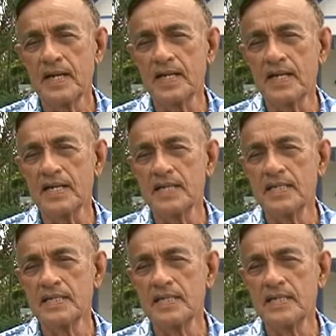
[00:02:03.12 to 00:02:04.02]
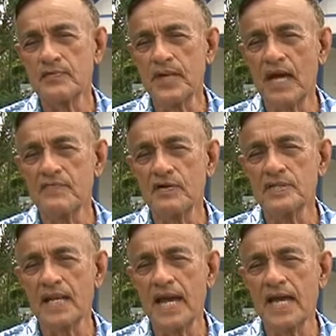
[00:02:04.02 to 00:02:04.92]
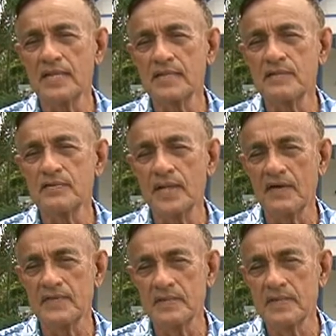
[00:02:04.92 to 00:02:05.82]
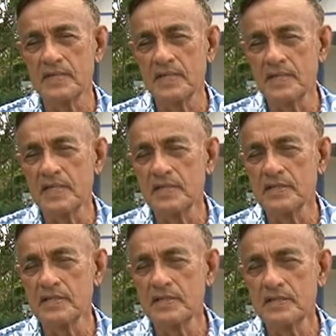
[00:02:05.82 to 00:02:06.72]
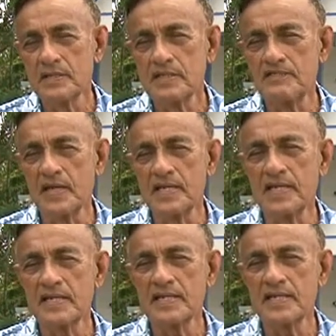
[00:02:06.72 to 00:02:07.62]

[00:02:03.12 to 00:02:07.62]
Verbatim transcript: And, uh, we have all the land, we have the funding,